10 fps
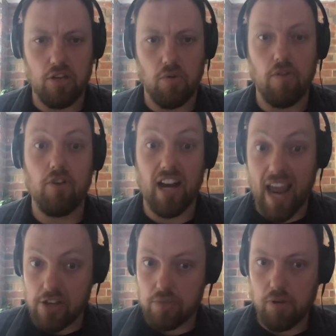you know, we've got an
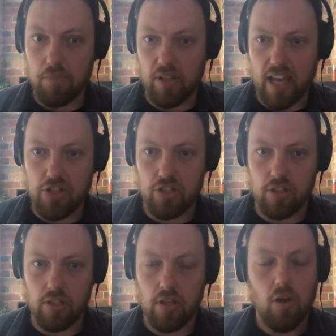aging
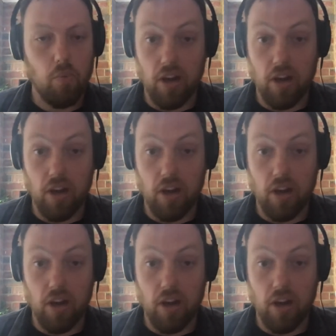population,